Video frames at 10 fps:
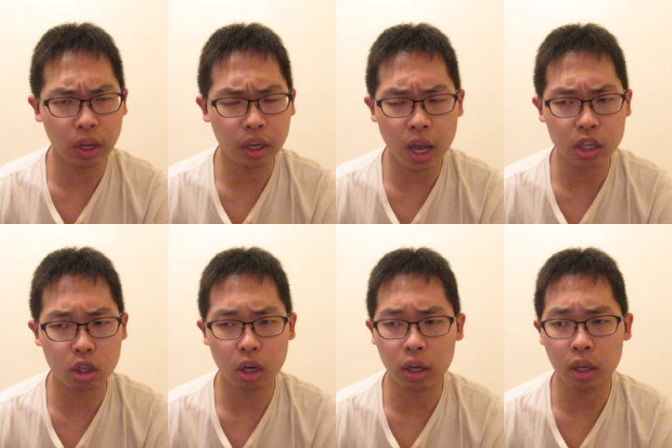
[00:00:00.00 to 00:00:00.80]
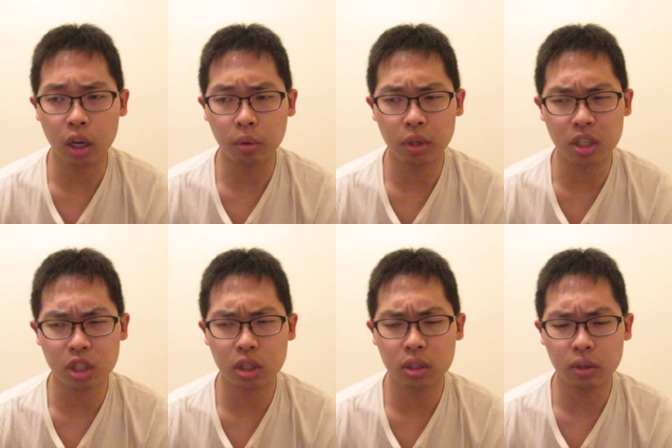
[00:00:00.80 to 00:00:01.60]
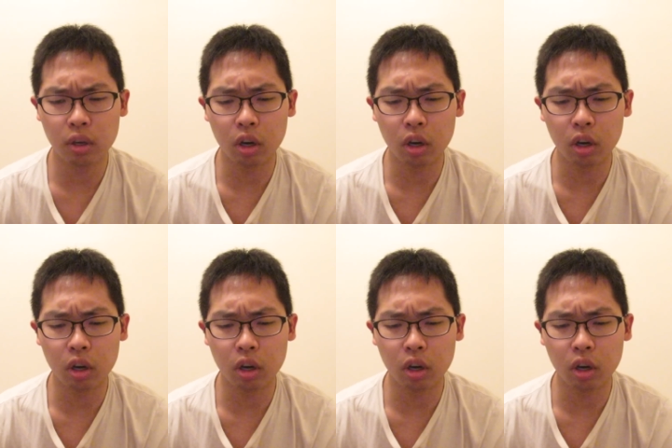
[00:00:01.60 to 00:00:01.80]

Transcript: like cancer uh, this